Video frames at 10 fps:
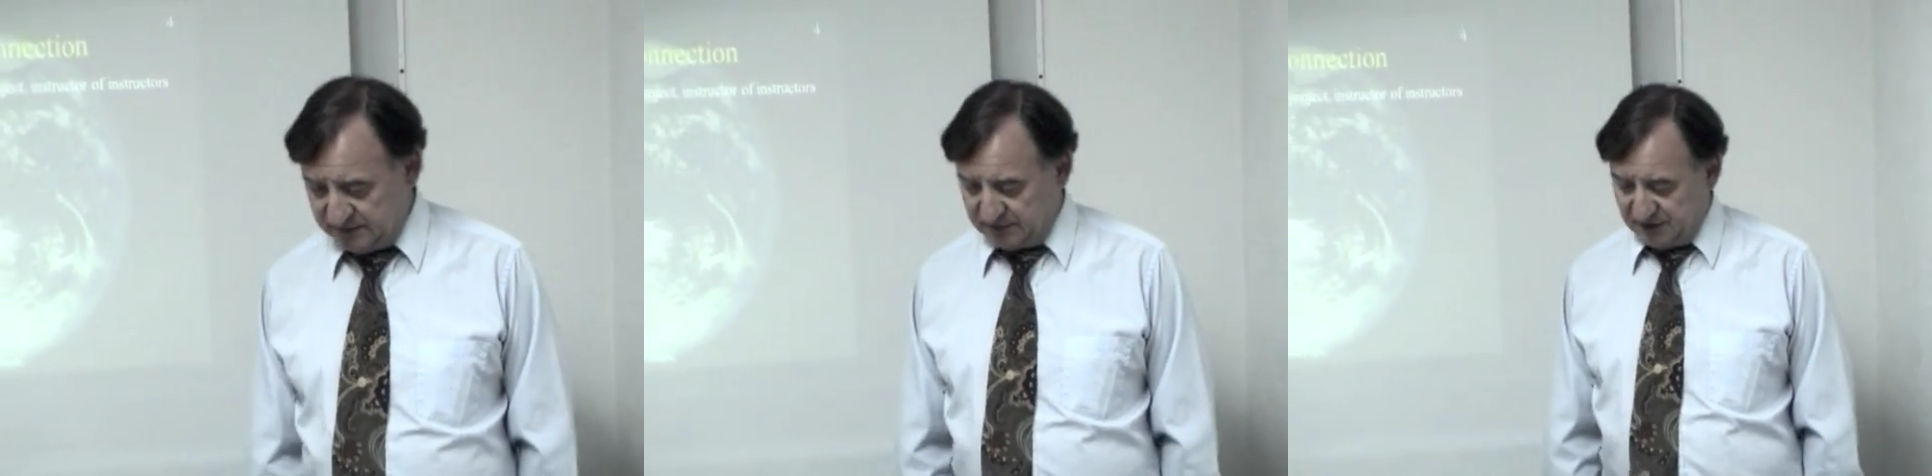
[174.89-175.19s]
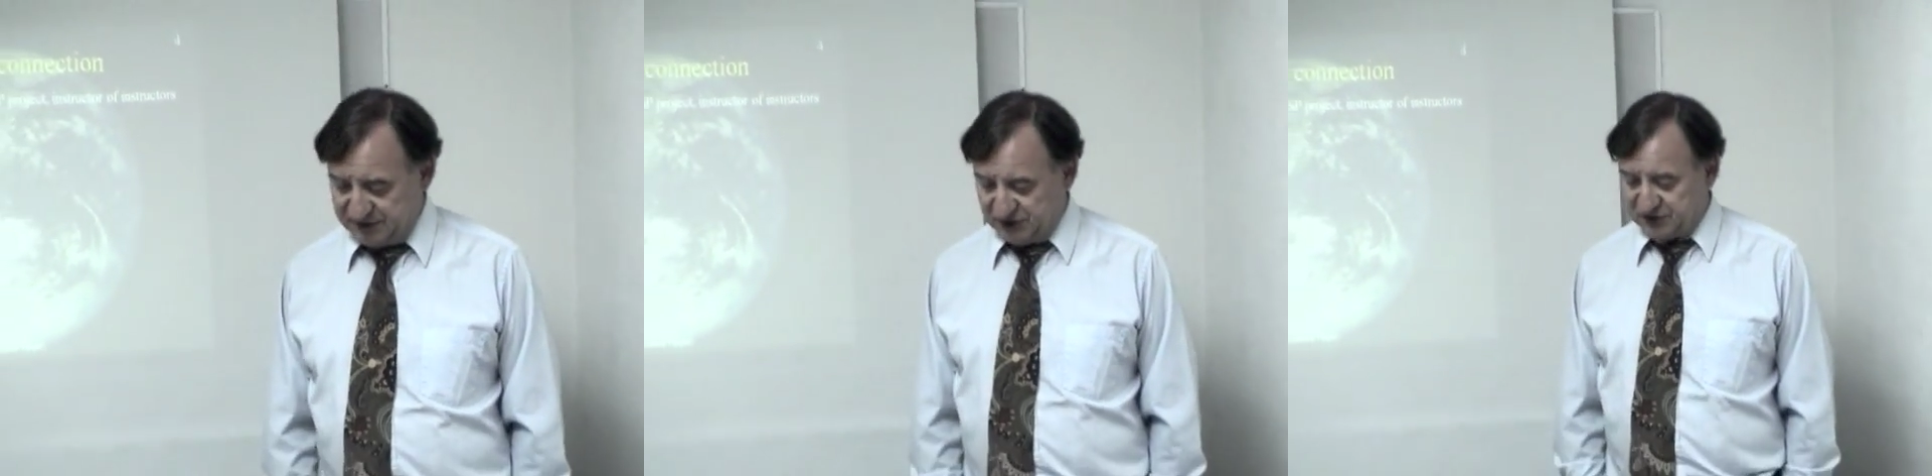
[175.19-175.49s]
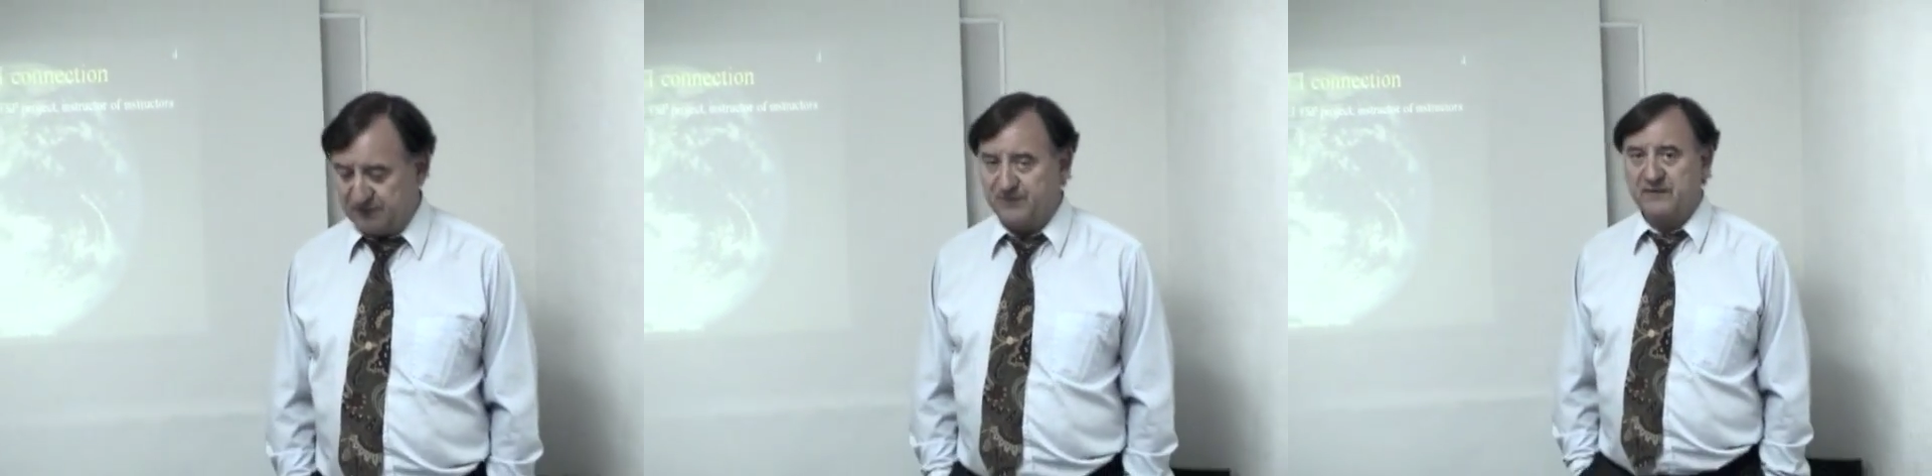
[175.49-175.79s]

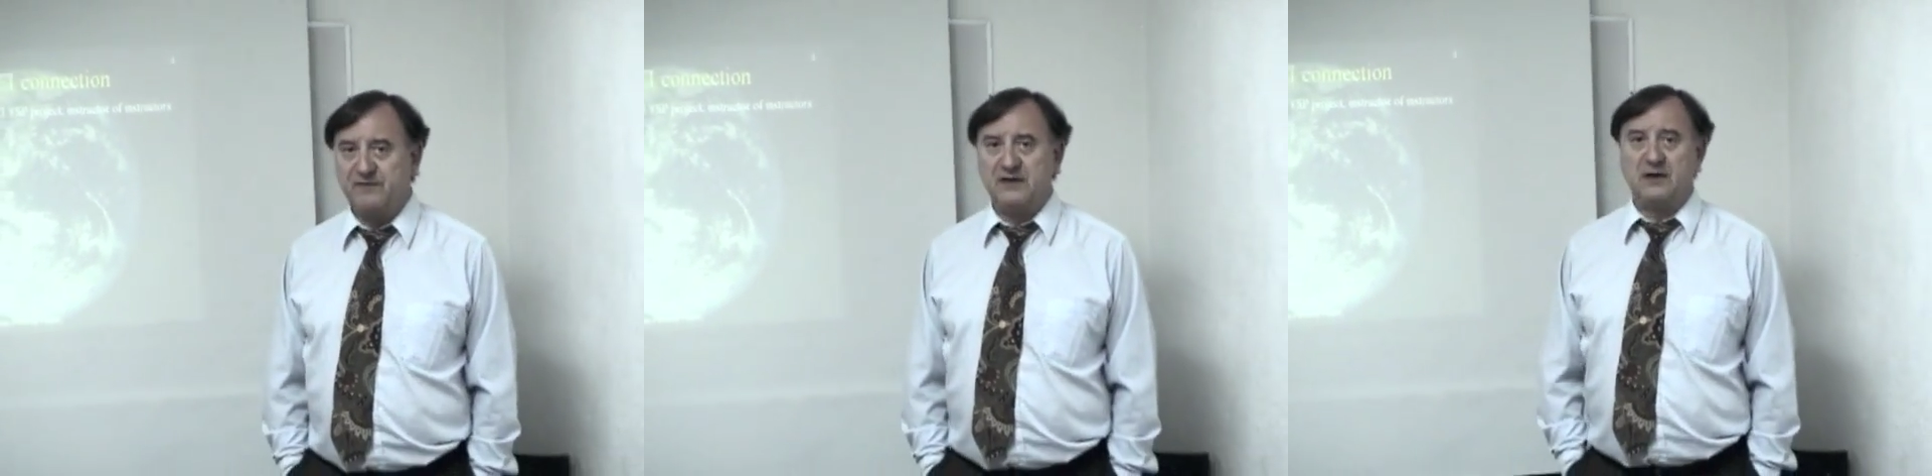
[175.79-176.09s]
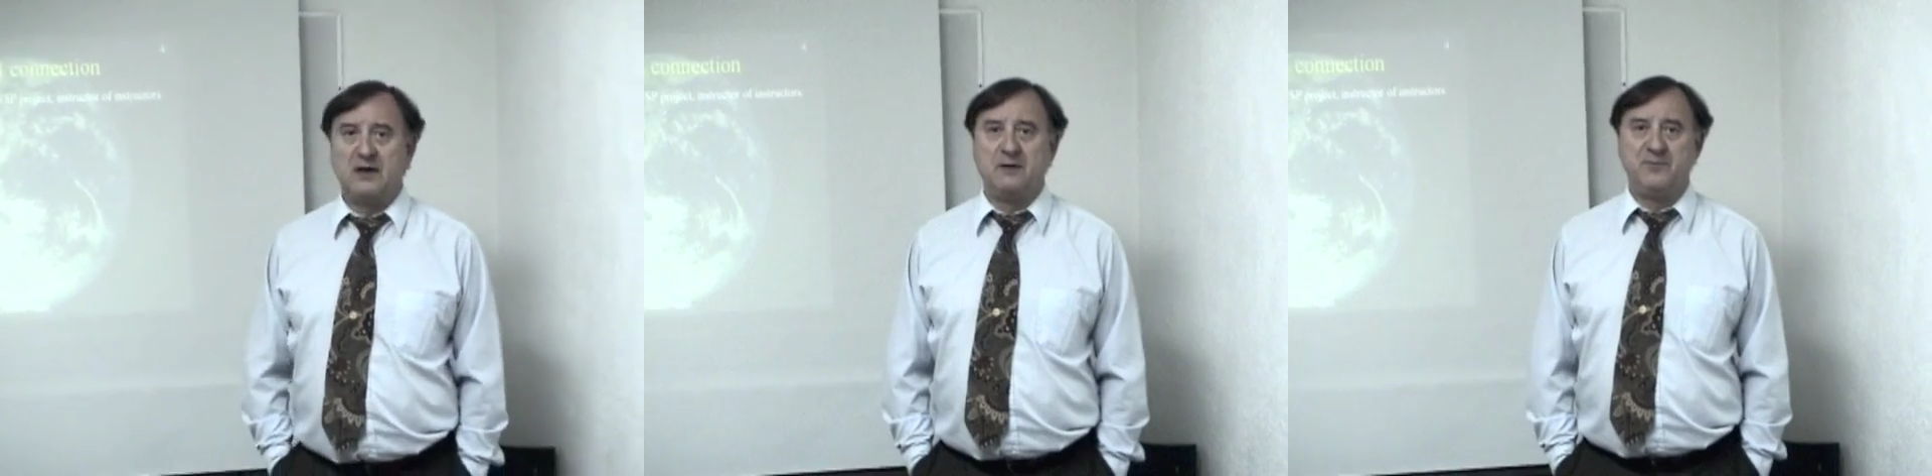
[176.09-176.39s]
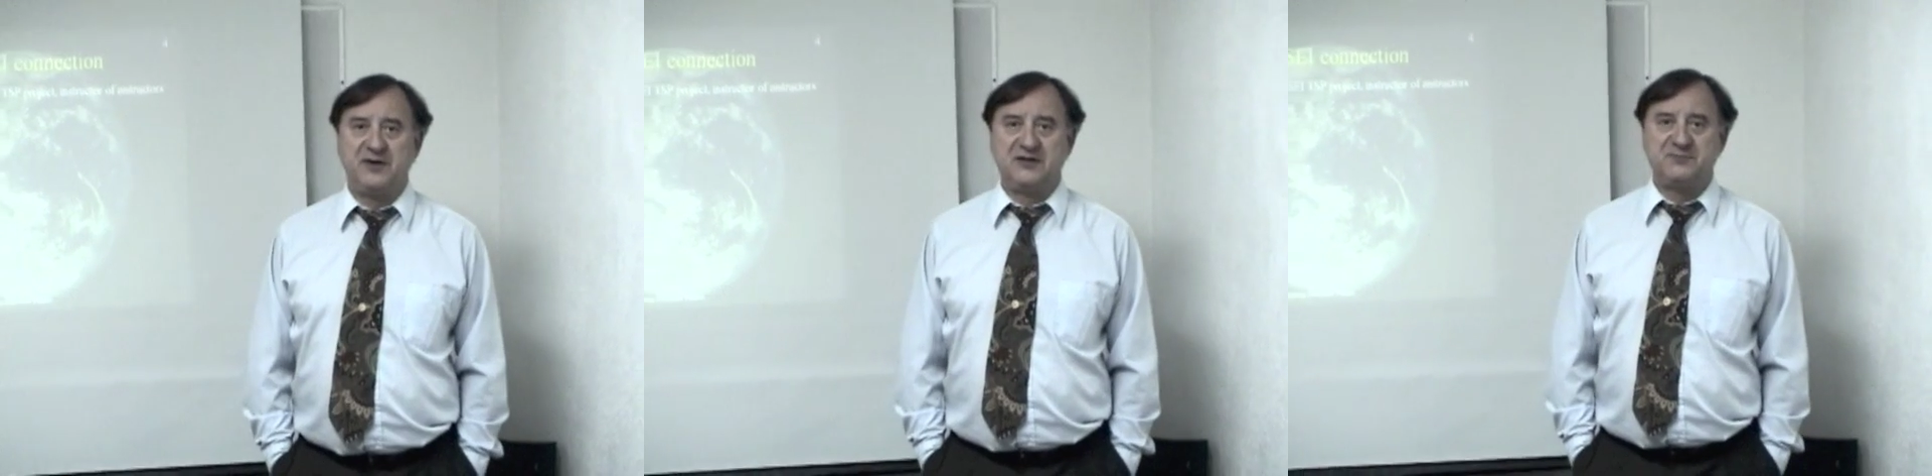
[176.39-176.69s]
transition
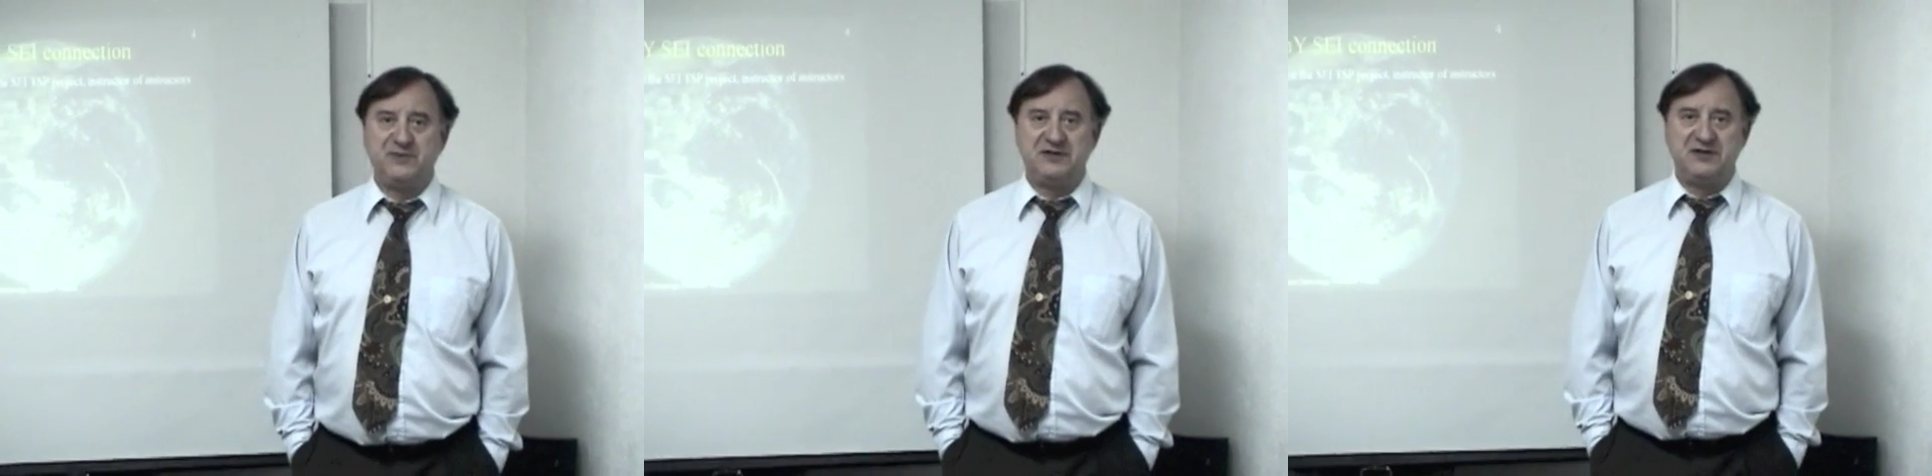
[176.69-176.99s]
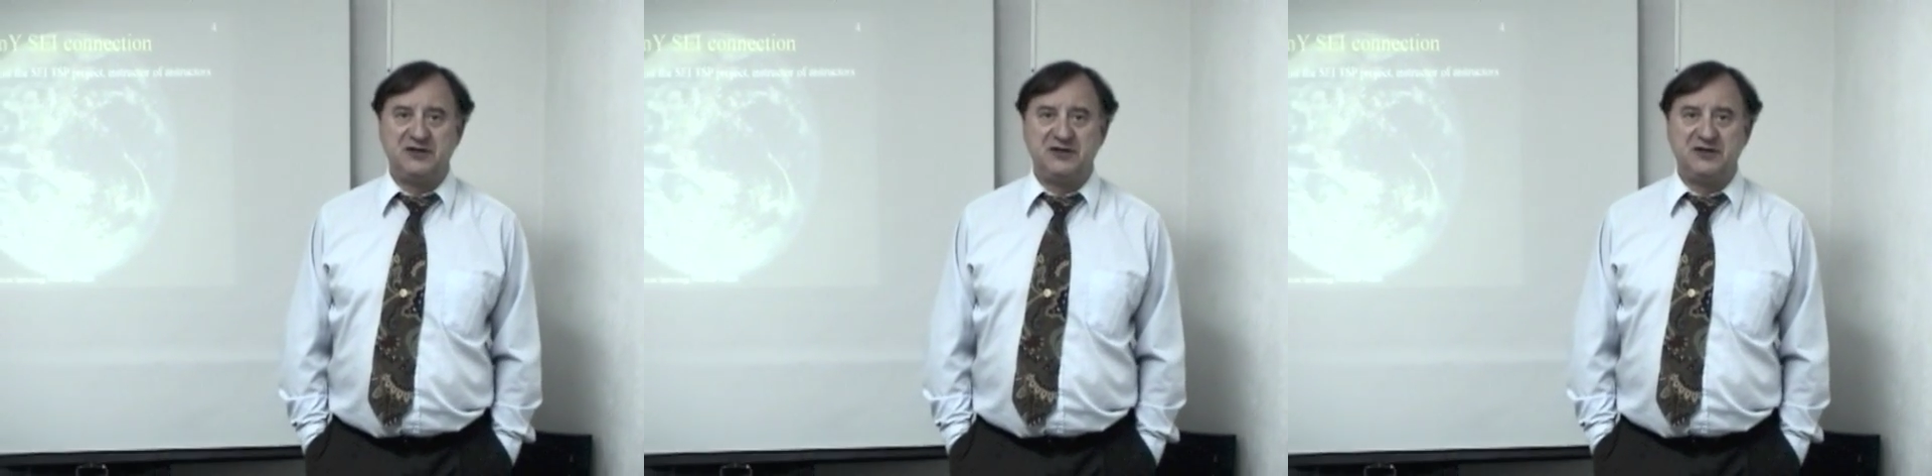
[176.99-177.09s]
the PSP,